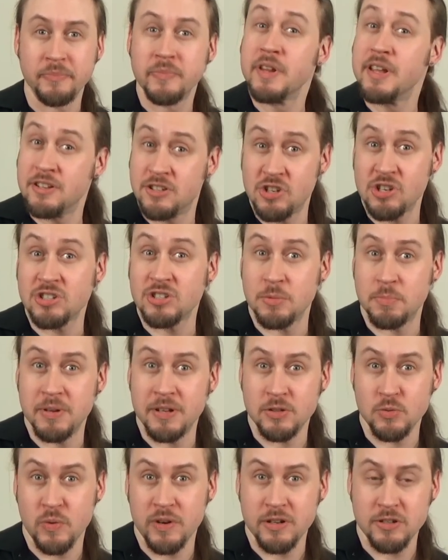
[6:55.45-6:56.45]
It just
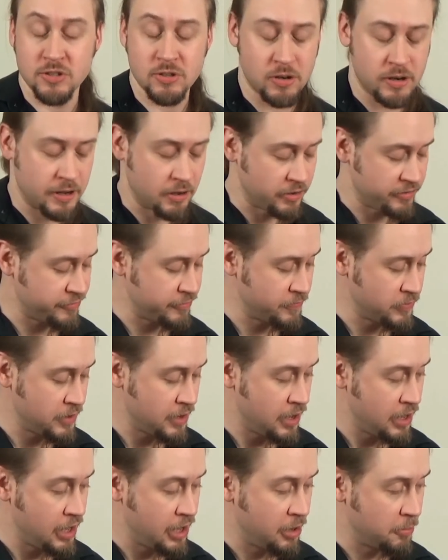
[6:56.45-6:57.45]
depends where you start off.
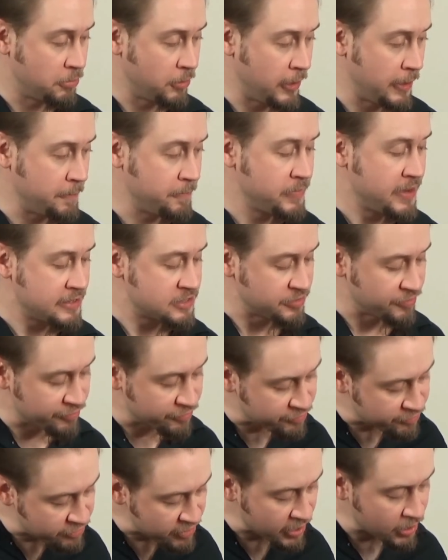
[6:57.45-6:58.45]
But it's a
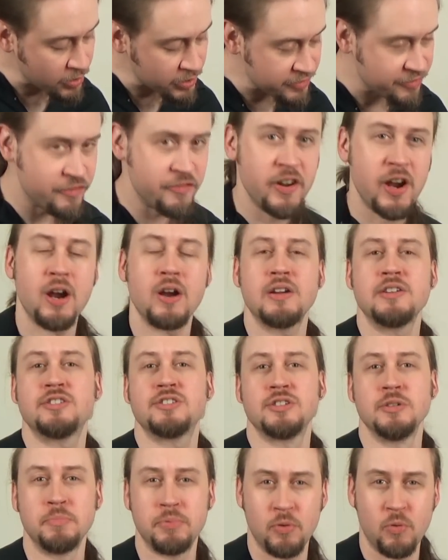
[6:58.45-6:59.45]
very, very
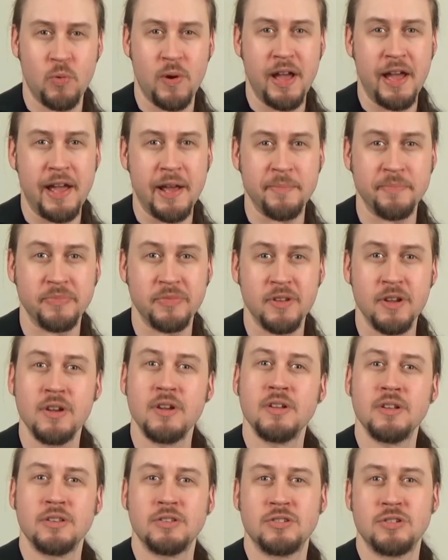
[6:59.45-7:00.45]
simple way
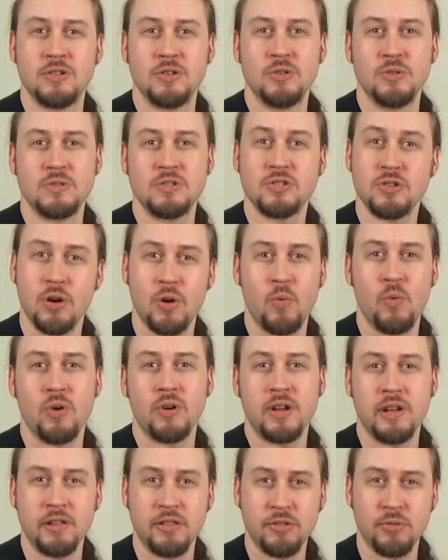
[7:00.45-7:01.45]
to start
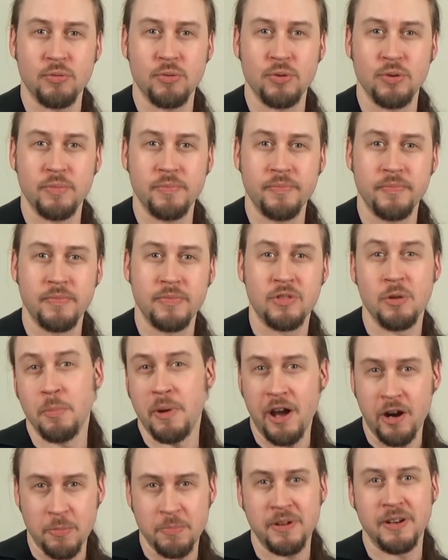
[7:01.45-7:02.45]
working through the
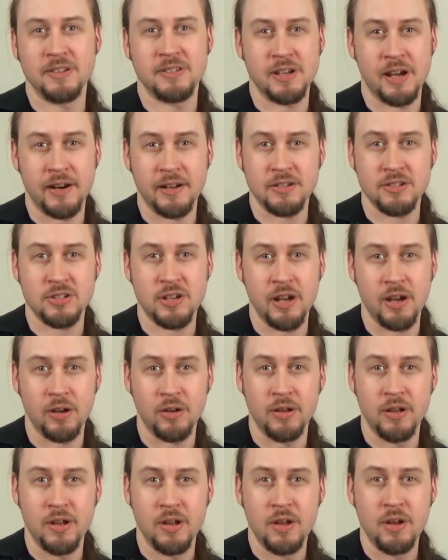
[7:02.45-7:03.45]
minor pentatonic
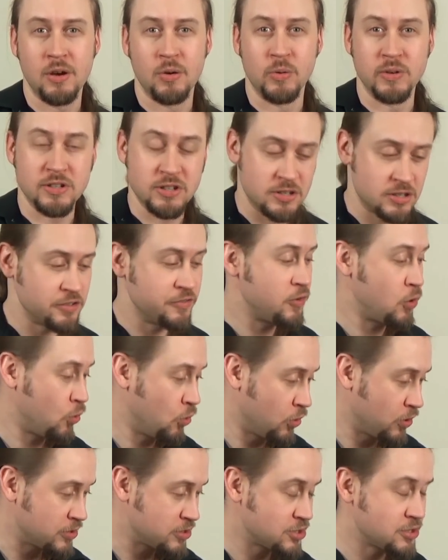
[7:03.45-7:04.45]
scale, which is, of
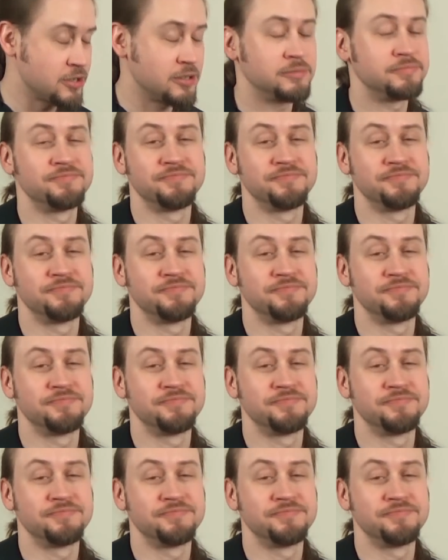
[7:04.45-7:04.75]
course,